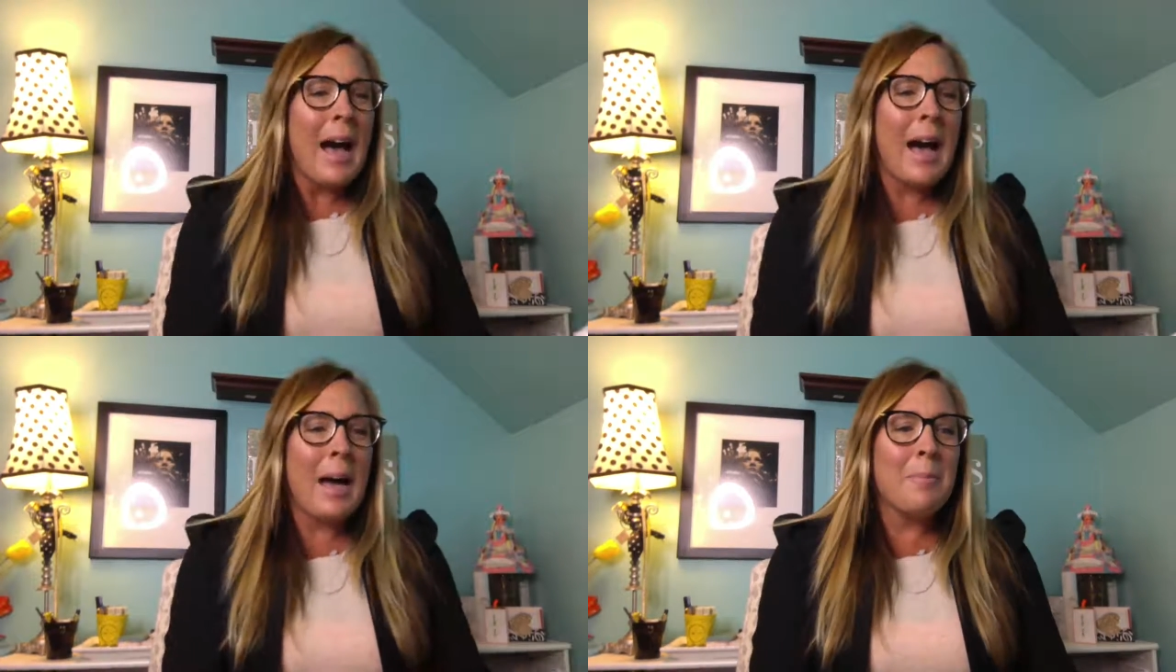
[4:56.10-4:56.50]

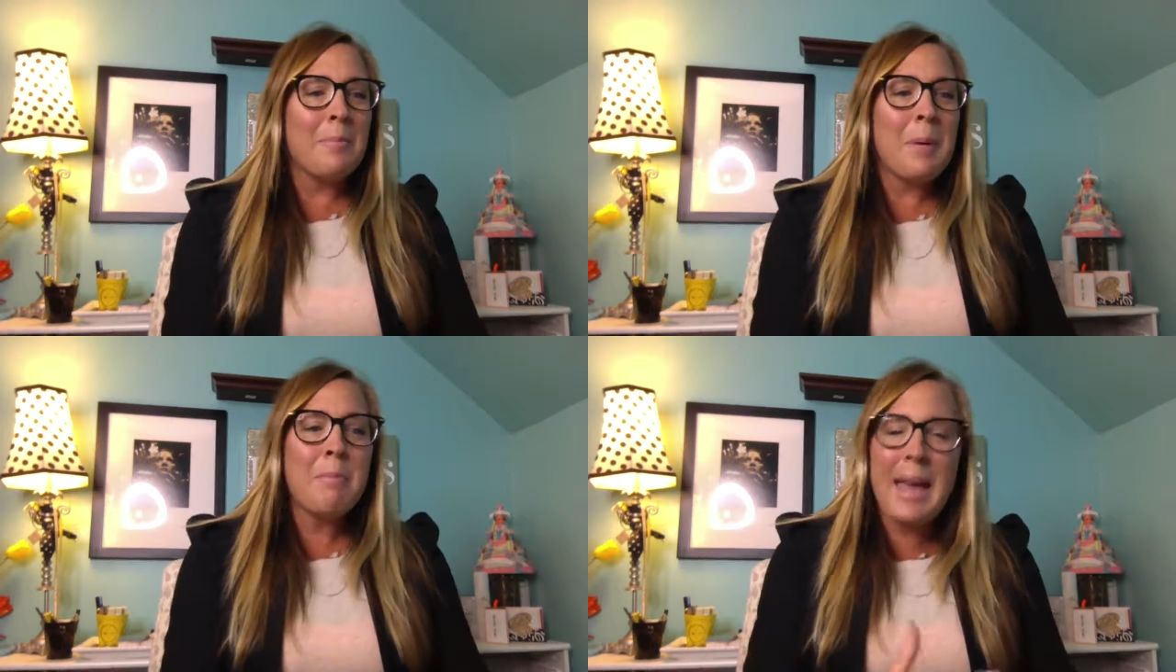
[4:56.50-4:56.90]

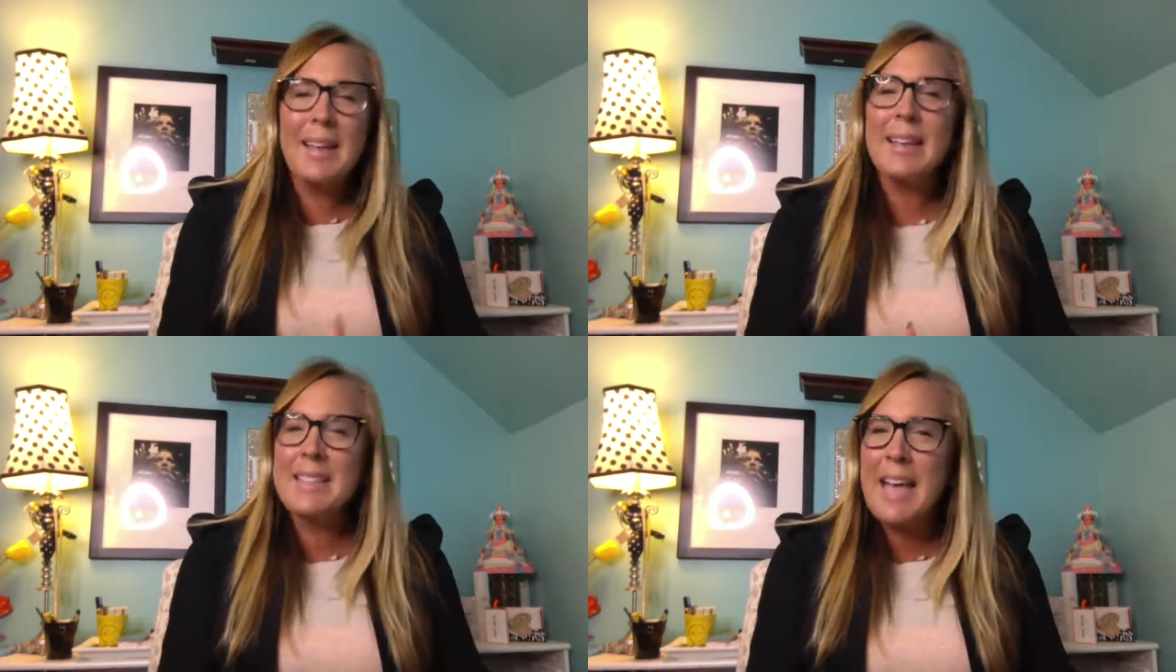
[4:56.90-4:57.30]
But
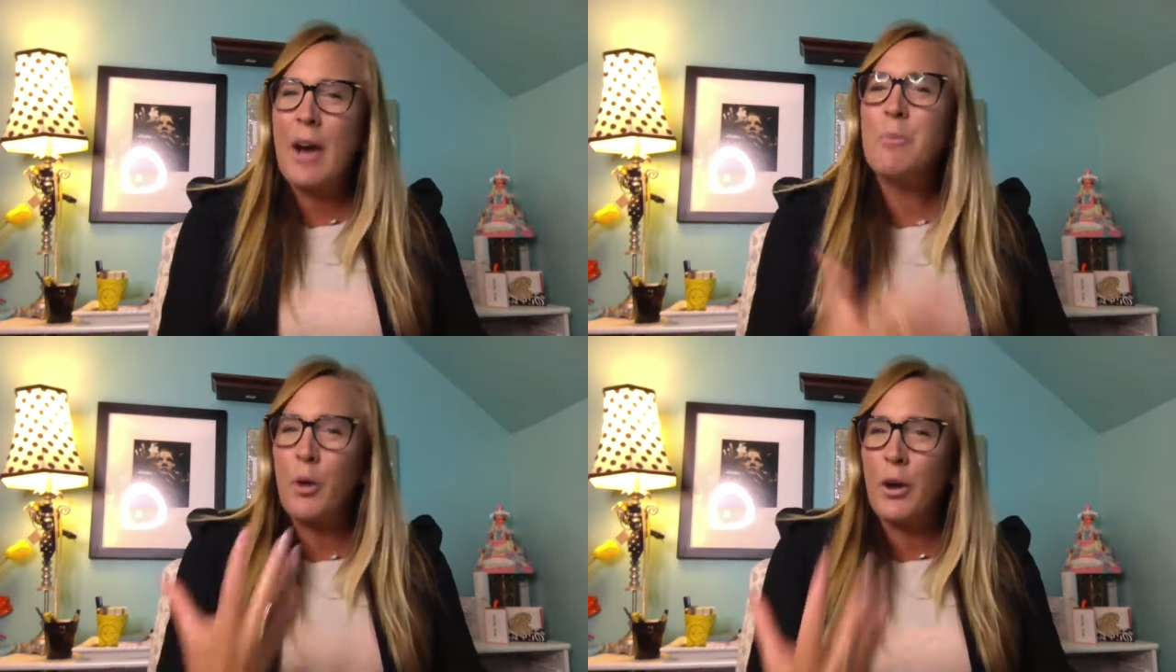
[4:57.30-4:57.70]
make it
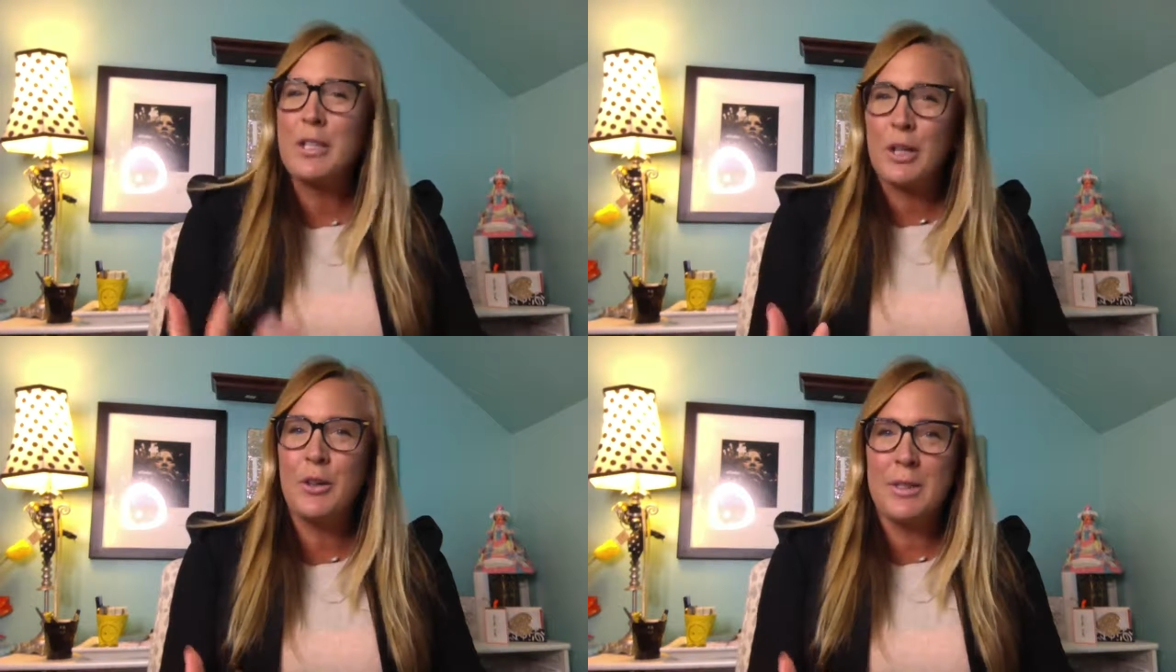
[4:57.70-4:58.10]
sound more
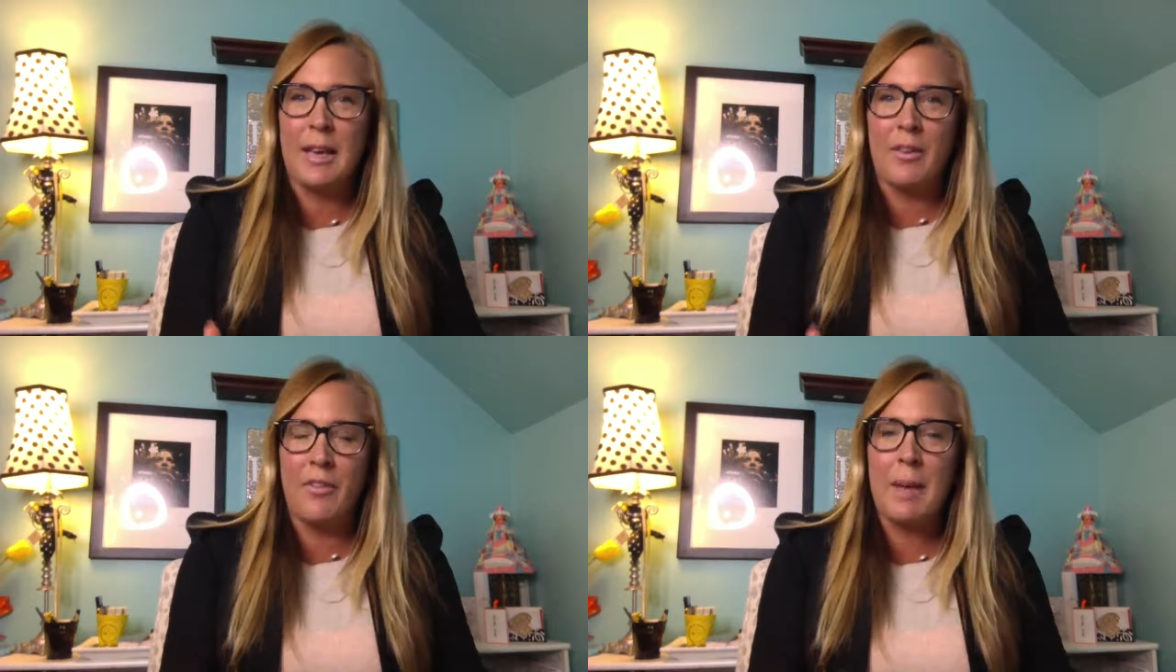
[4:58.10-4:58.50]
exclusive.